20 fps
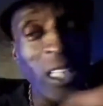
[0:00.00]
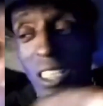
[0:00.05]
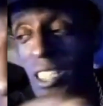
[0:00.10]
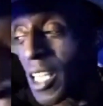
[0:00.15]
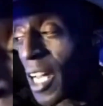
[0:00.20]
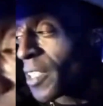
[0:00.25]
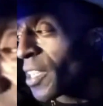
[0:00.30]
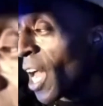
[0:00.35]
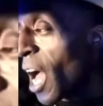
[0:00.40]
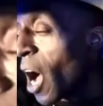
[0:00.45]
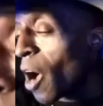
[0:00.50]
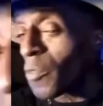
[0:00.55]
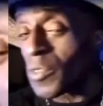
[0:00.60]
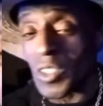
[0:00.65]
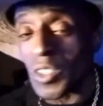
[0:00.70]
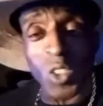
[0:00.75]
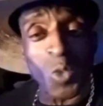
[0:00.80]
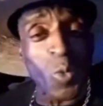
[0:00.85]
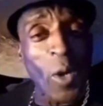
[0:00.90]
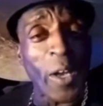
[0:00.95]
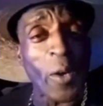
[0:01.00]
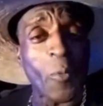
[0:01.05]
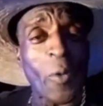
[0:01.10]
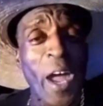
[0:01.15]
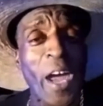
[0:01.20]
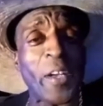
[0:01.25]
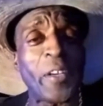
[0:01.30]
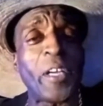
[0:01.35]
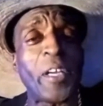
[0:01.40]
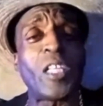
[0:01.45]
these other officers running
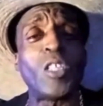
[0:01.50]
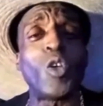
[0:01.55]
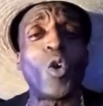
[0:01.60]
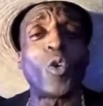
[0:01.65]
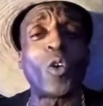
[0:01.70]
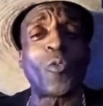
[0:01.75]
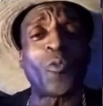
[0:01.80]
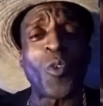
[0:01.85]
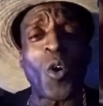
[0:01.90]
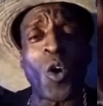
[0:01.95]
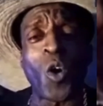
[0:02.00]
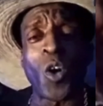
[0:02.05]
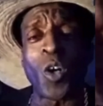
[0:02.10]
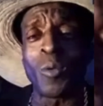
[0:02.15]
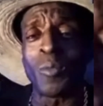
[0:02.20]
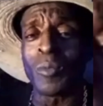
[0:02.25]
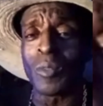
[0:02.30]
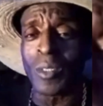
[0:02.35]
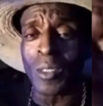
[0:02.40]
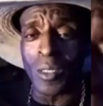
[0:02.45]
around here in uniform,